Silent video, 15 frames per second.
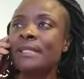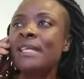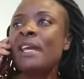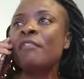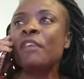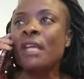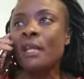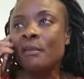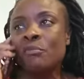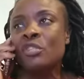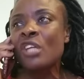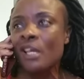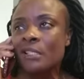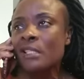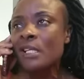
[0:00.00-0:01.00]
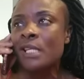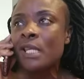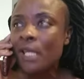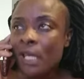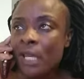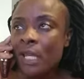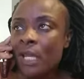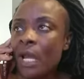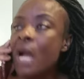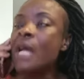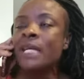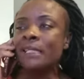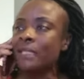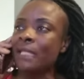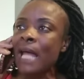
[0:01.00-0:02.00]
Giving him just a key
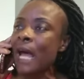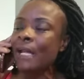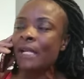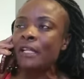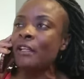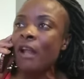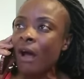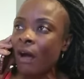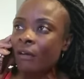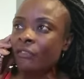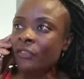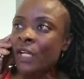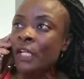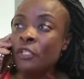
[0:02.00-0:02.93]
is not enough.